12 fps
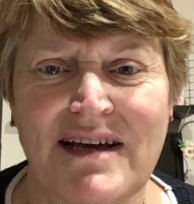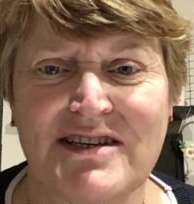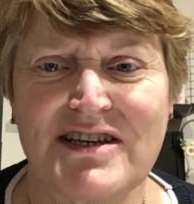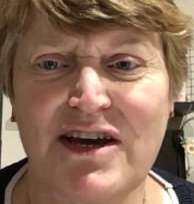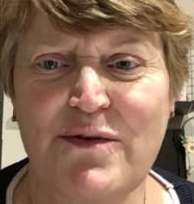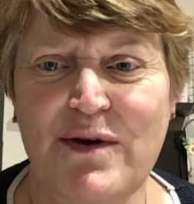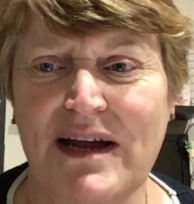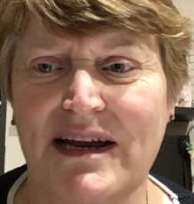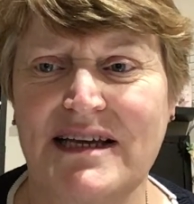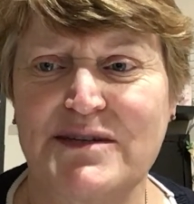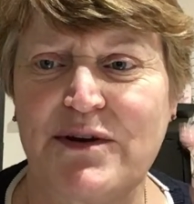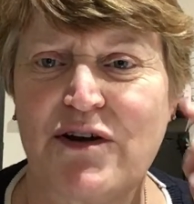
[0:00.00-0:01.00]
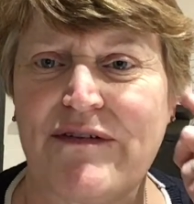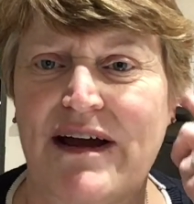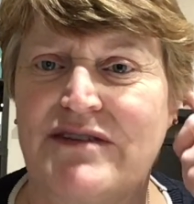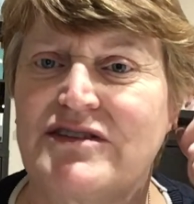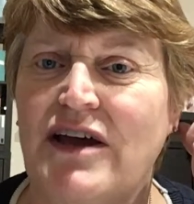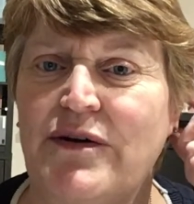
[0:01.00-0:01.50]
So at least we got
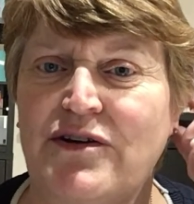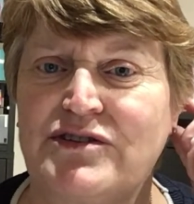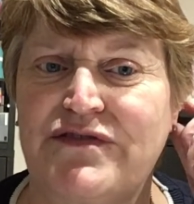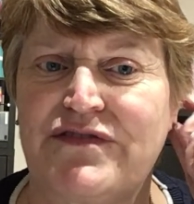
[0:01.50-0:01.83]
round going onto